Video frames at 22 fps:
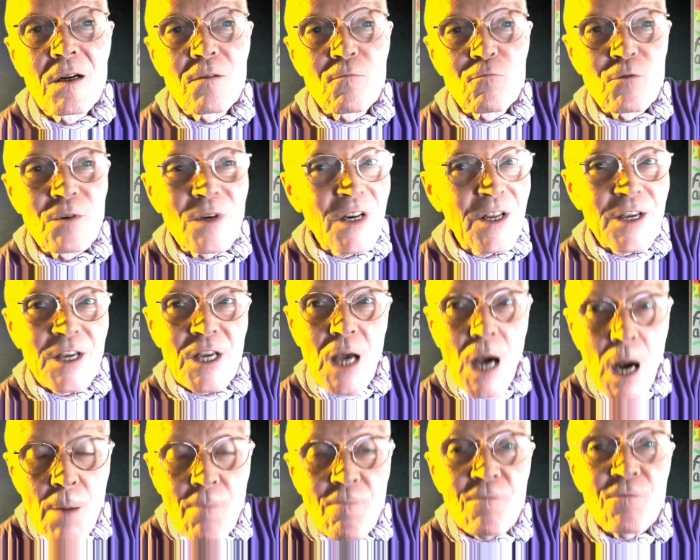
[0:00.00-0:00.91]
really
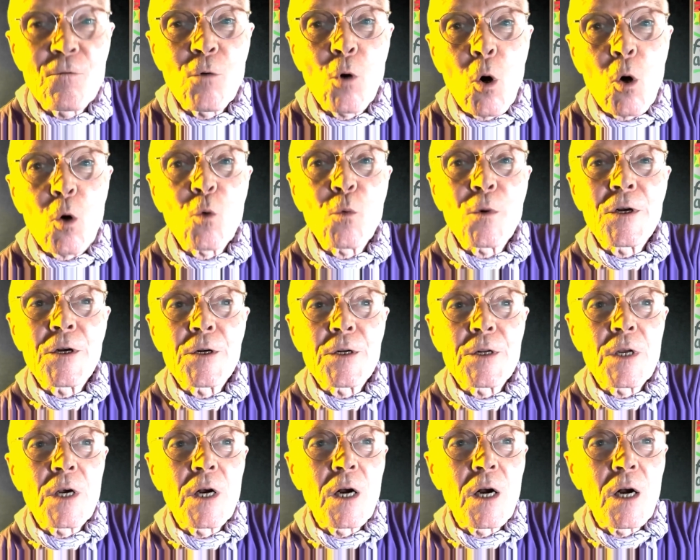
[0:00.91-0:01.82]
come
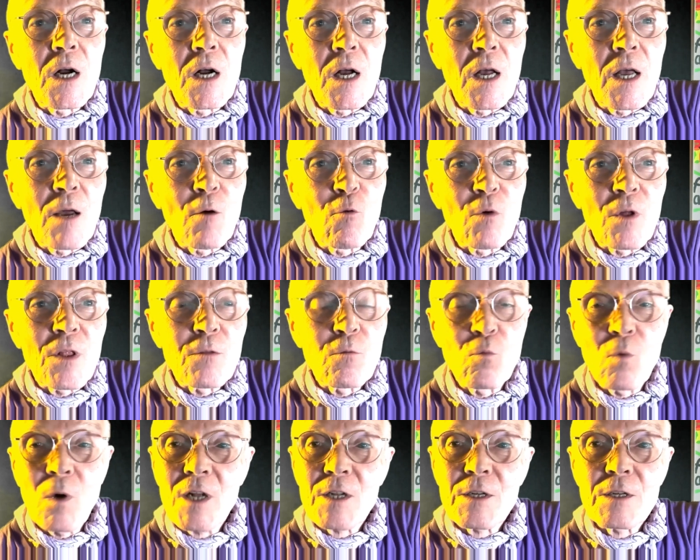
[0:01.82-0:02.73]
forward
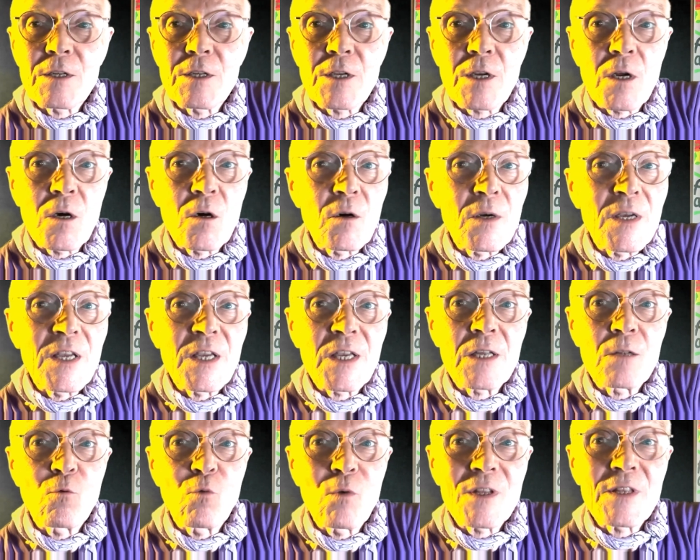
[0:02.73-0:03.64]
with what, you know,
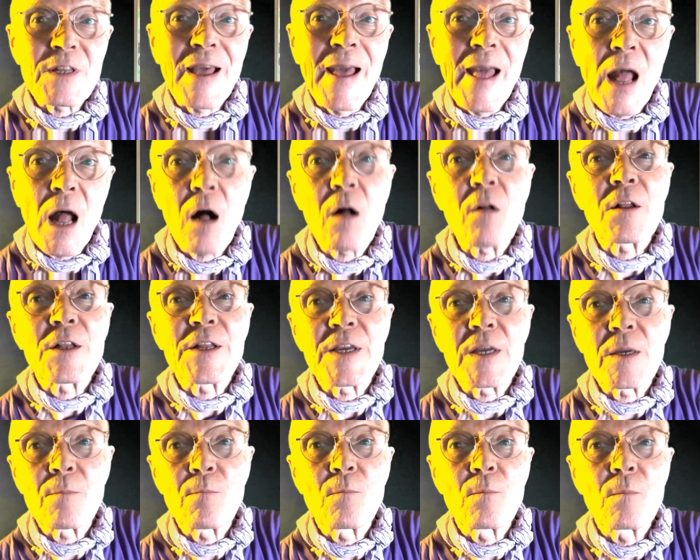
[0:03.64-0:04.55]
what hell
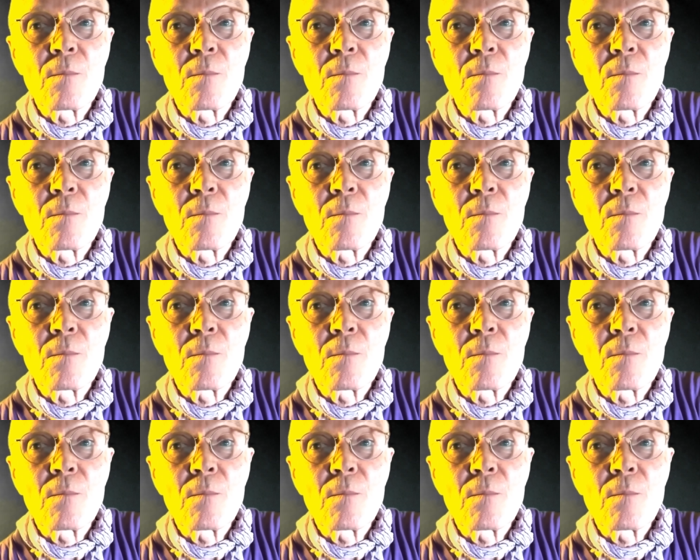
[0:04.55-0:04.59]
he